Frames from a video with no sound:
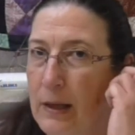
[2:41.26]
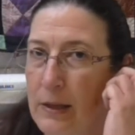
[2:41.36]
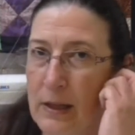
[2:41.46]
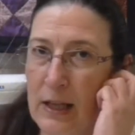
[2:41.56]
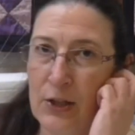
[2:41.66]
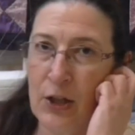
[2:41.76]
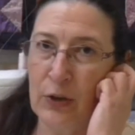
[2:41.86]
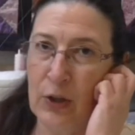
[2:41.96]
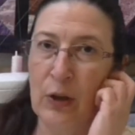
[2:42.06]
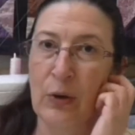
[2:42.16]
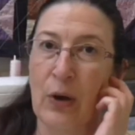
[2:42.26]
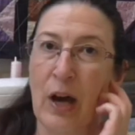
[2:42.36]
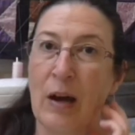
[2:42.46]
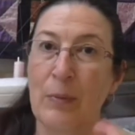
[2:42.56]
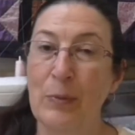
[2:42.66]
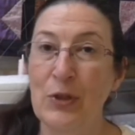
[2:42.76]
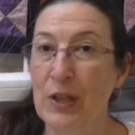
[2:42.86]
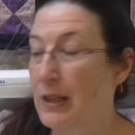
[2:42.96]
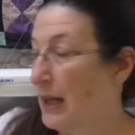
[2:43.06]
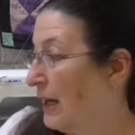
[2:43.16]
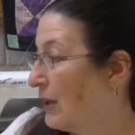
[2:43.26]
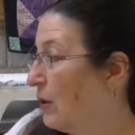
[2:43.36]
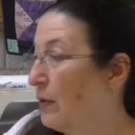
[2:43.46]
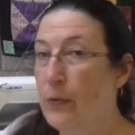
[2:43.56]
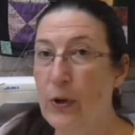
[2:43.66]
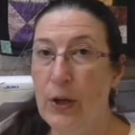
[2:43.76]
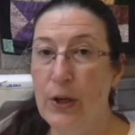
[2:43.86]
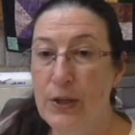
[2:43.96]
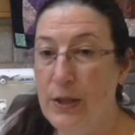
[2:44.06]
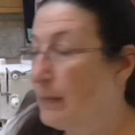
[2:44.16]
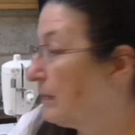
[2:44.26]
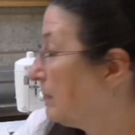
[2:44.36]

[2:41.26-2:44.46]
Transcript: So let's show you um, the machine that I got first.